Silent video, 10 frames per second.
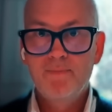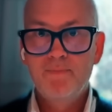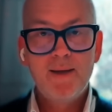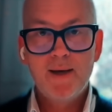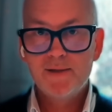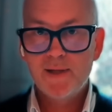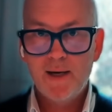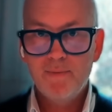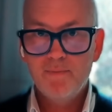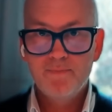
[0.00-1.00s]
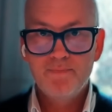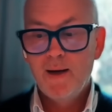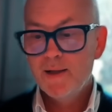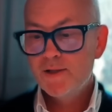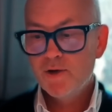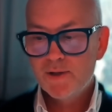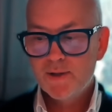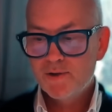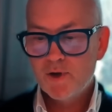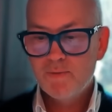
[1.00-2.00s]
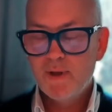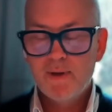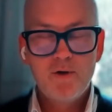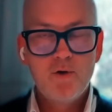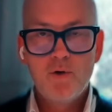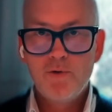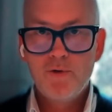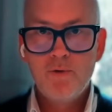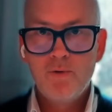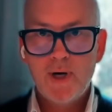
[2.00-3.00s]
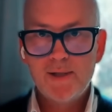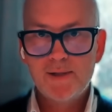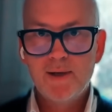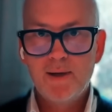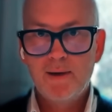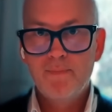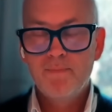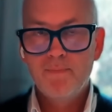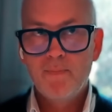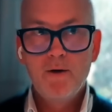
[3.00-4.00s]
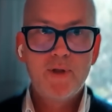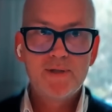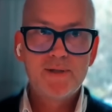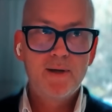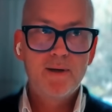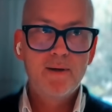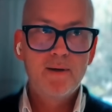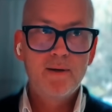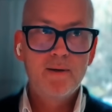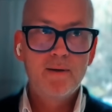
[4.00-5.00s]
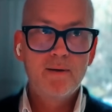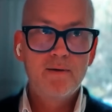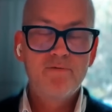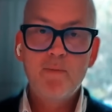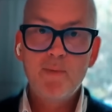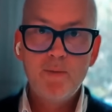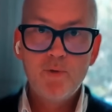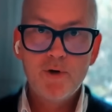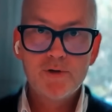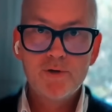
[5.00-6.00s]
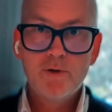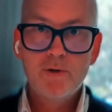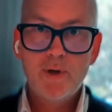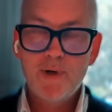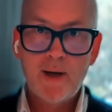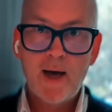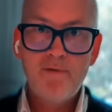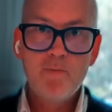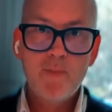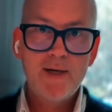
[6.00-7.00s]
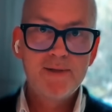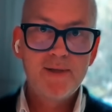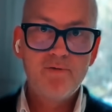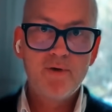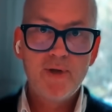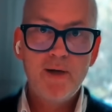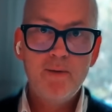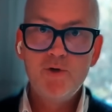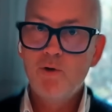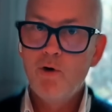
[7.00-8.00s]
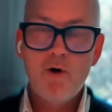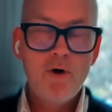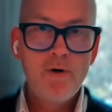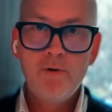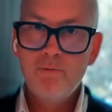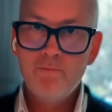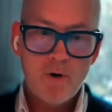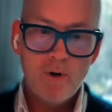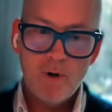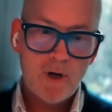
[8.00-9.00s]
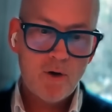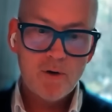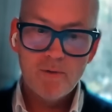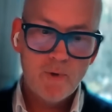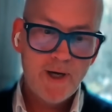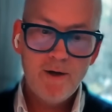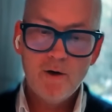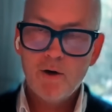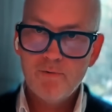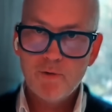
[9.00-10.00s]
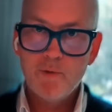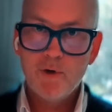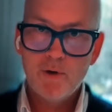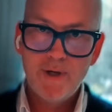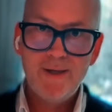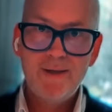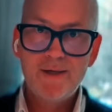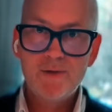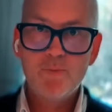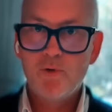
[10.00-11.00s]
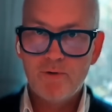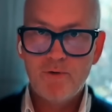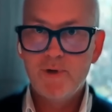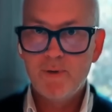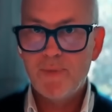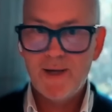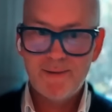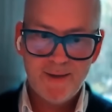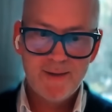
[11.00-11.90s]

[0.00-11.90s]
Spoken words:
It takes time. And it's just something that you go through as both as a family person and having managed different teams. You learn all along the way. You learn from your leaders, both good and bad